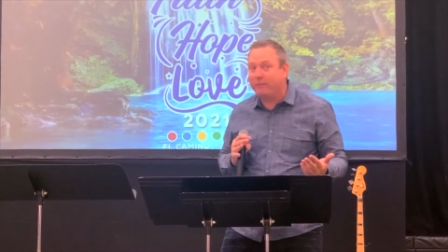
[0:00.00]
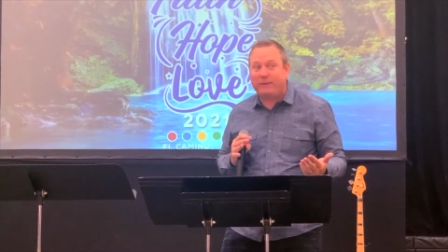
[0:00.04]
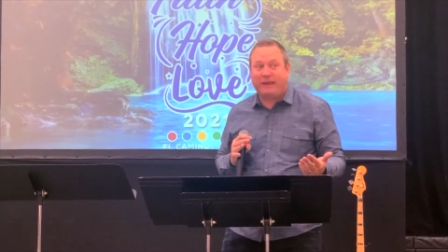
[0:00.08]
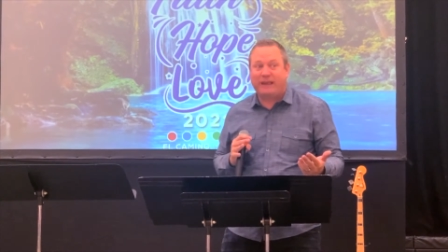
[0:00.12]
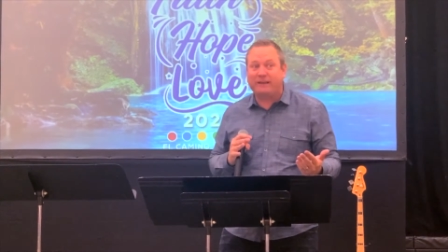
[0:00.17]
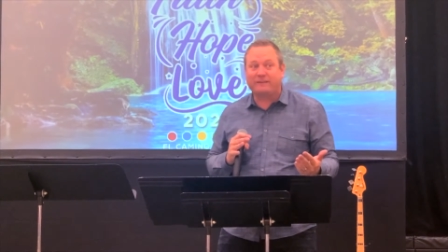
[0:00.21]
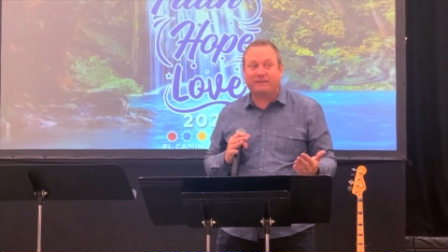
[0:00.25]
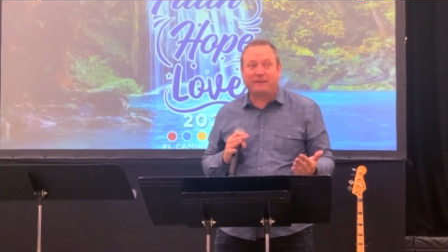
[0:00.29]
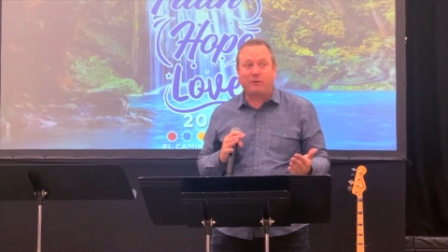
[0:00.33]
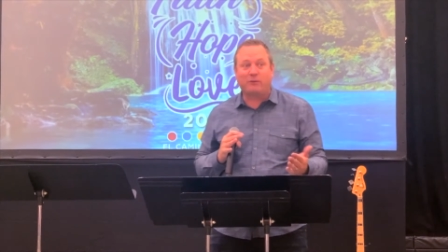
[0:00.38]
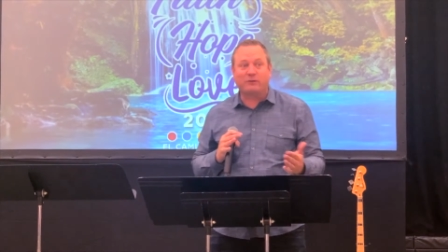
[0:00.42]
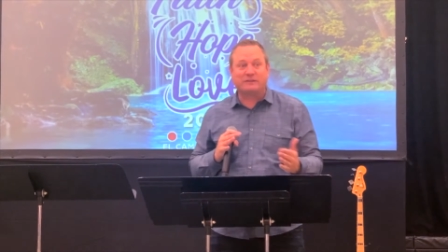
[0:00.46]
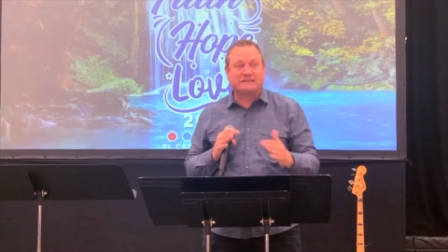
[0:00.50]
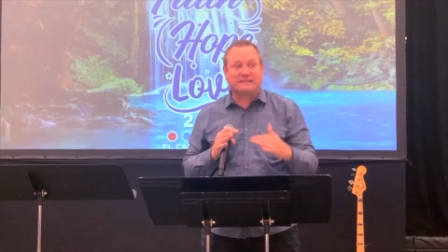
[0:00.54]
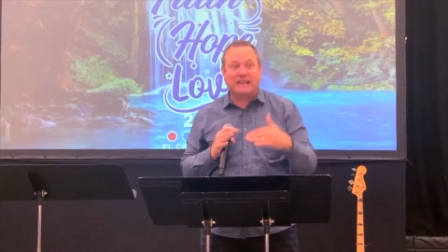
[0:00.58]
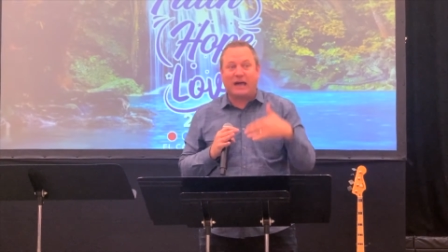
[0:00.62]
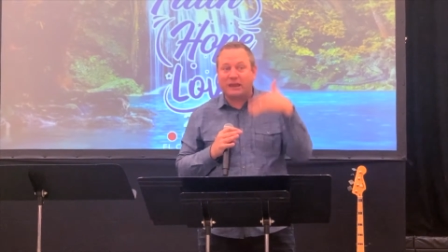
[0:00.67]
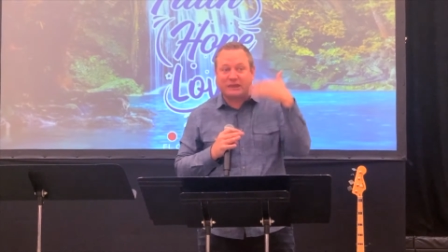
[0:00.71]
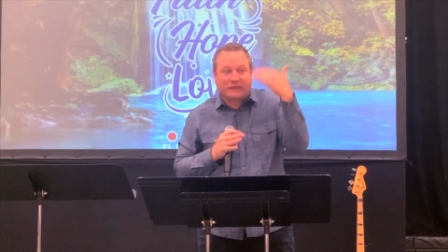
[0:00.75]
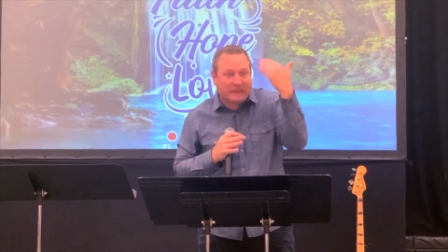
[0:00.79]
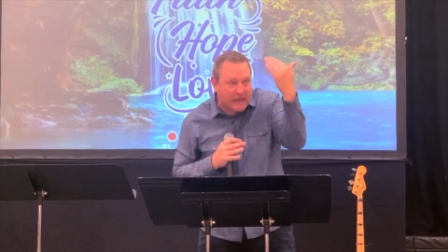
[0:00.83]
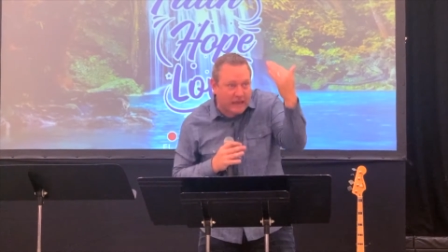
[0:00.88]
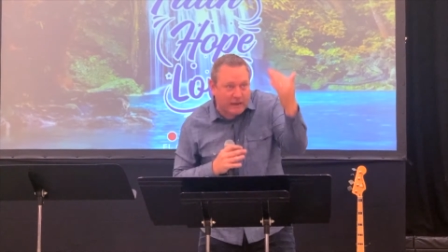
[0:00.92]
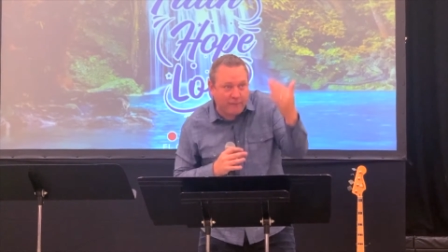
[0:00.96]
because there was
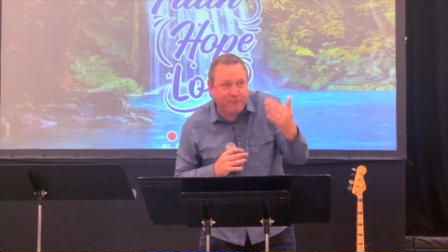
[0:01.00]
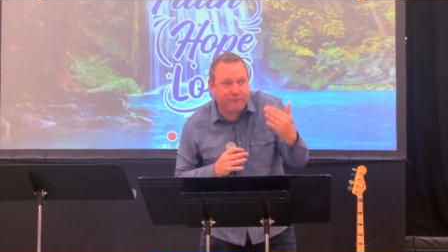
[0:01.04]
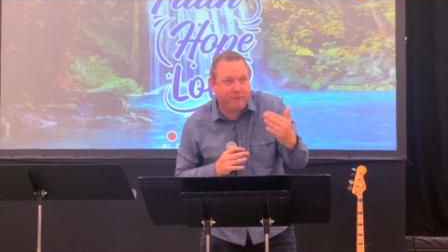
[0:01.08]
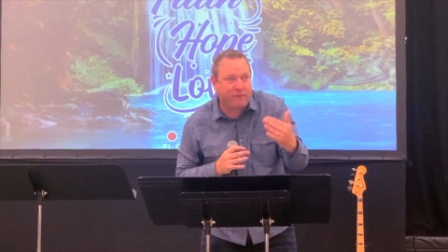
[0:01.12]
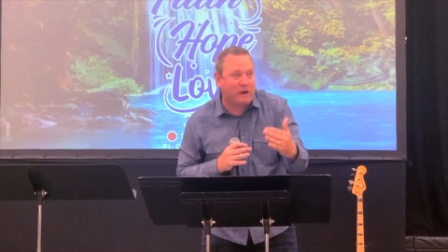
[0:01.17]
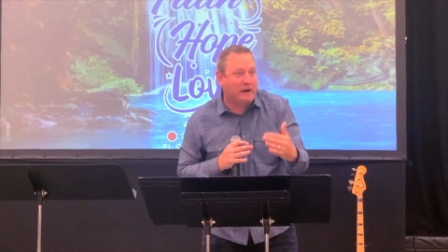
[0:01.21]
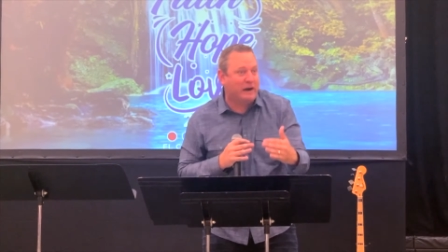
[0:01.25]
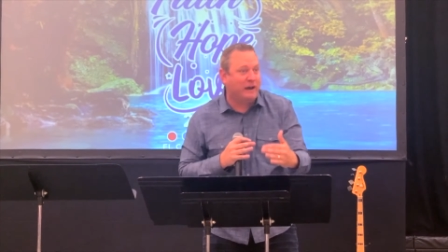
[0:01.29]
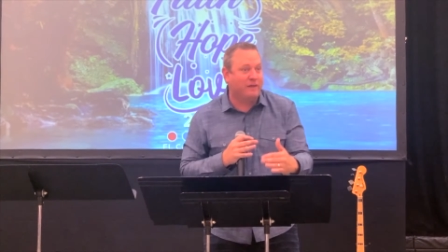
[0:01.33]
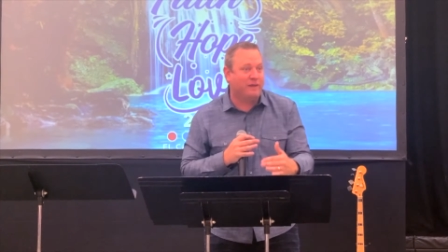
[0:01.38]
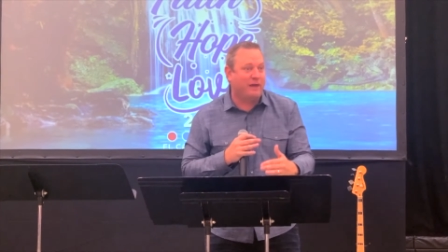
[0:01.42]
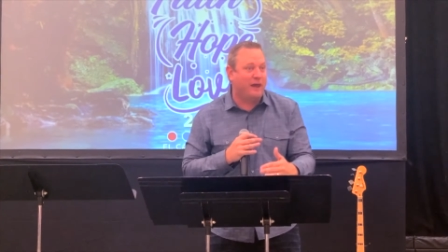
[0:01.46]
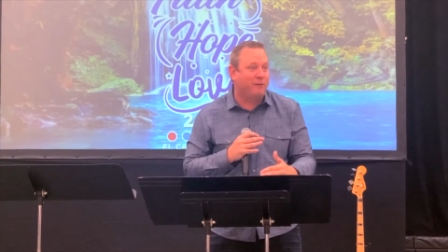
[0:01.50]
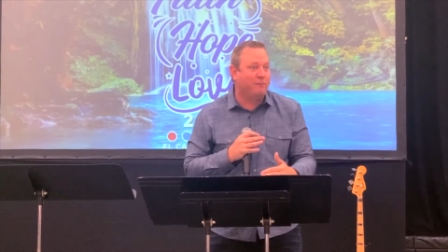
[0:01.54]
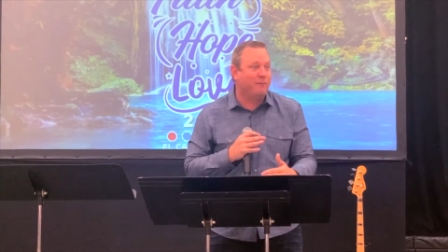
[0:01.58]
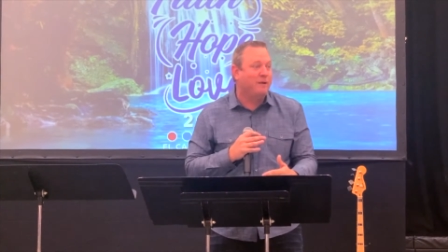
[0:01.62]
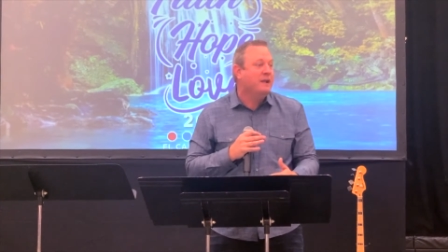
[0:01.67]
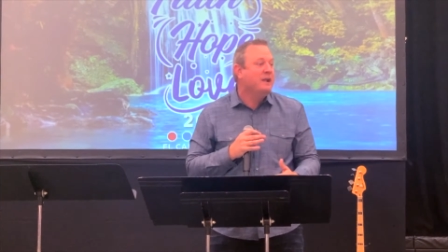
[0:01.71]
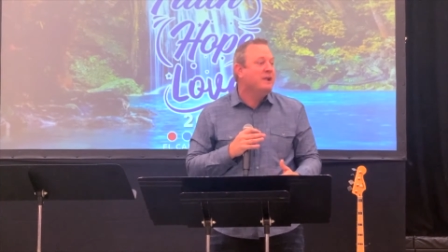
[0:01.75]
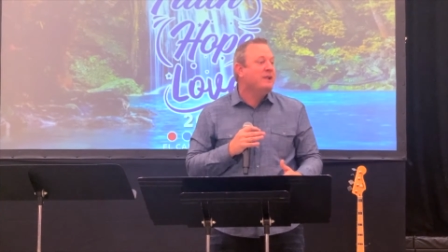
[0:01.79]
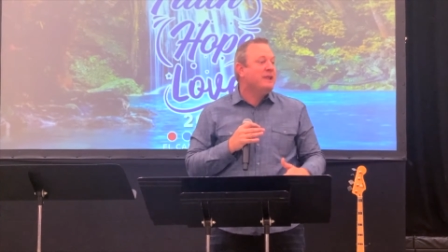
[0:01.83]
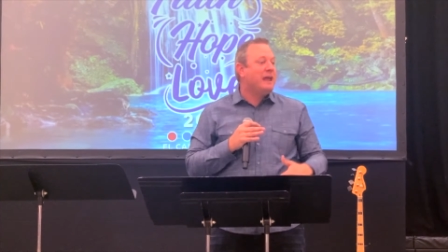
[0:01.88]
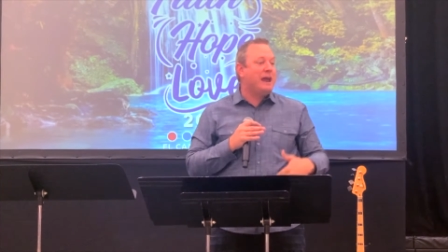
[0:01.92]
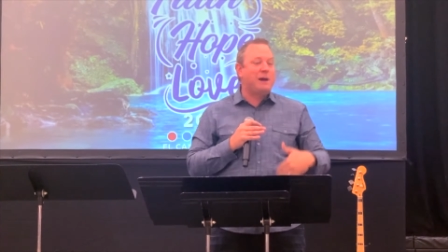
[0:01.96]
nothing in front of
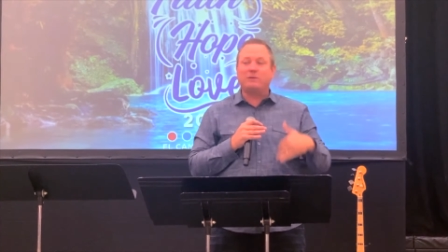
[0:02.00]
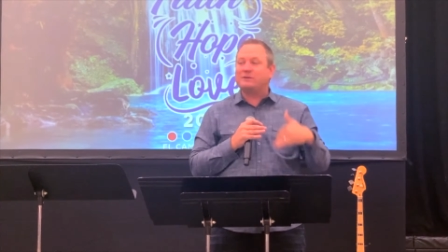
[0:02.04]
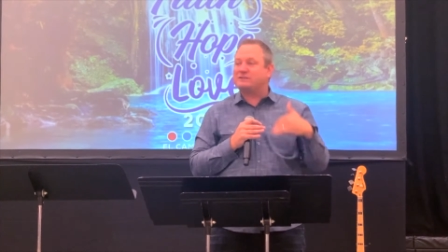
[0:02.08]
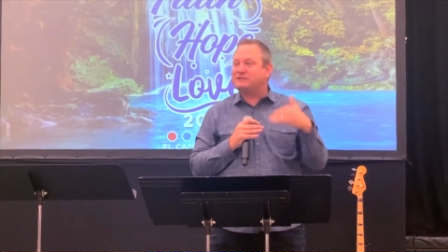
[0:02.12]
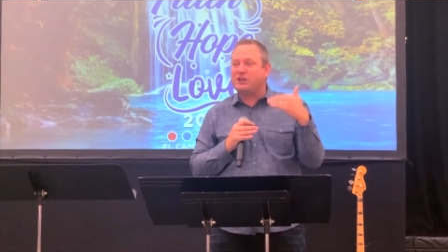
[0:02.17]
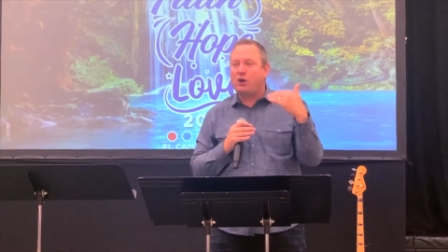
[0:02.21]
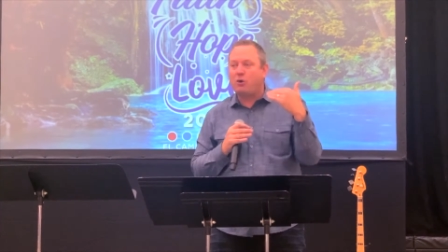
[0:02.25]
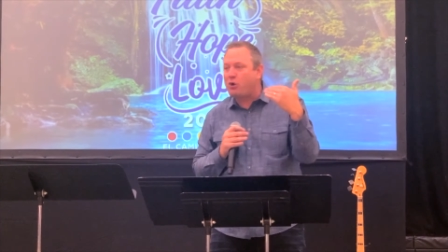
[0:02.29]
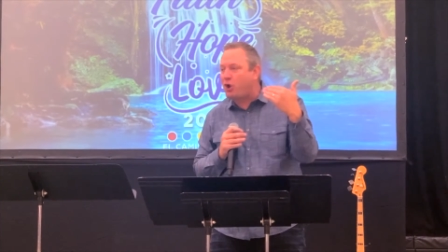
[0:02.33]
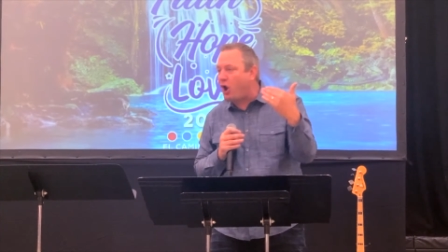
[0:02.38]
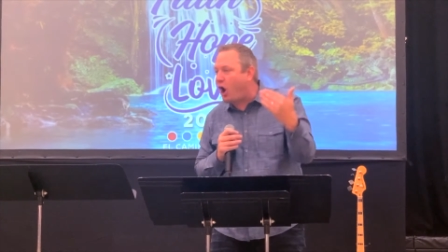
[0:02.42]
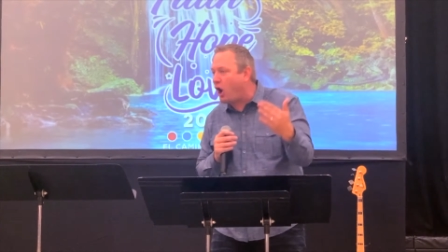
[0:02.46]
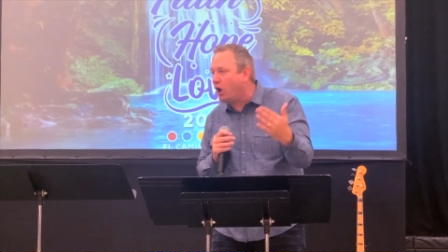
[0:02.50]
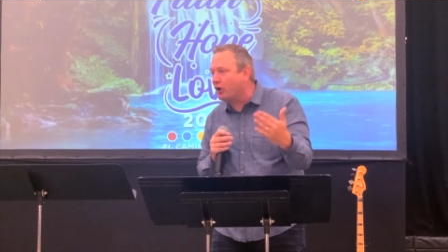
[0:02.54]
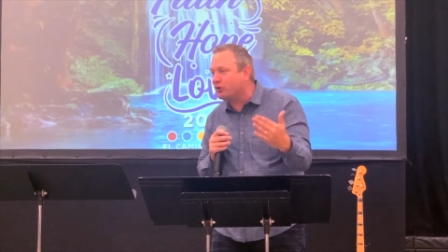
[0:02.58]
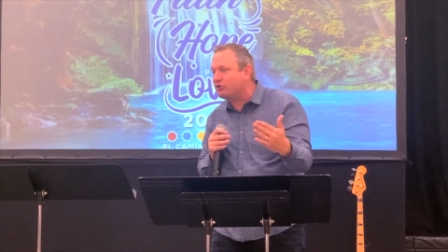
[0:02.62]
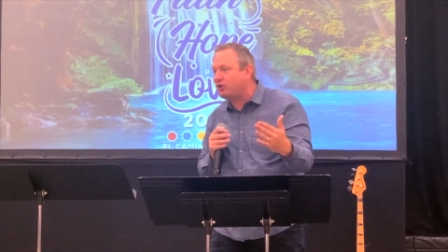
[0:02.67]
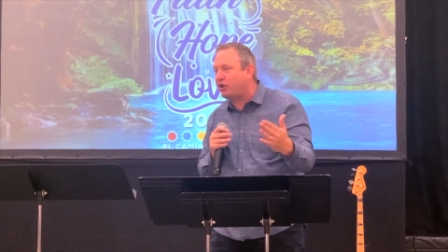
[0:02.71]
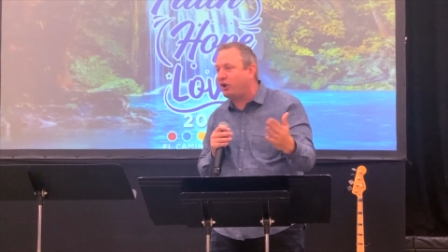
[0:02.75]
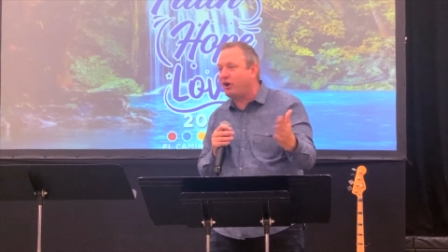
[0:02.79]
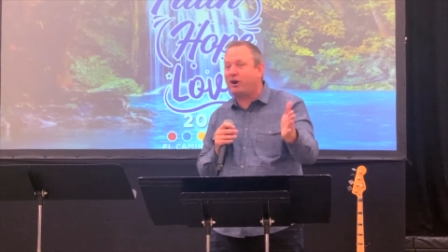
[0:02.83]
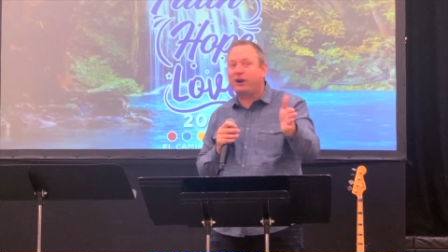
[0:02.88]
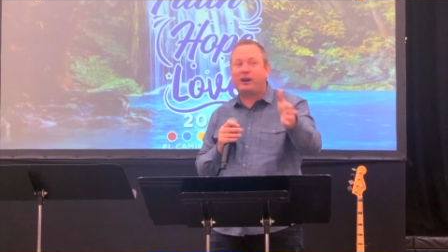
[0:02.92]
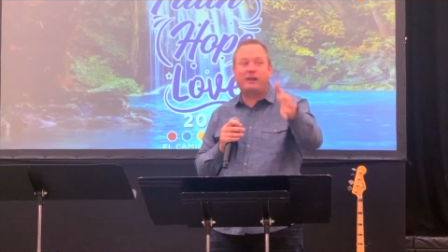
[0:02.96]
them. There was no
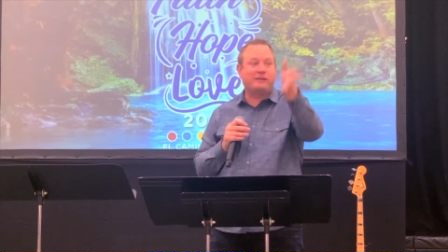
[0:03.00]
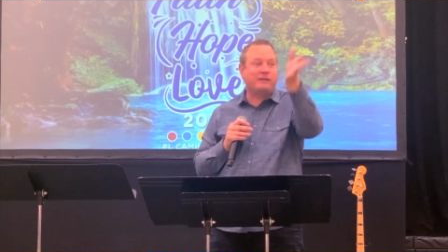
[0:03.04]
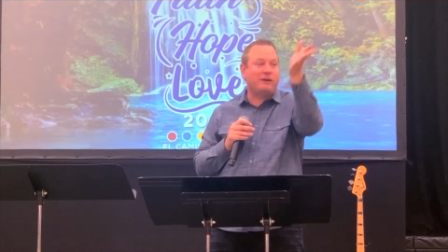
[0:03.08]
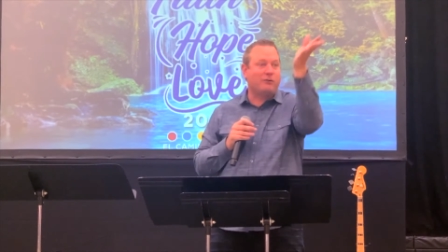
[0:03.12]
car turning.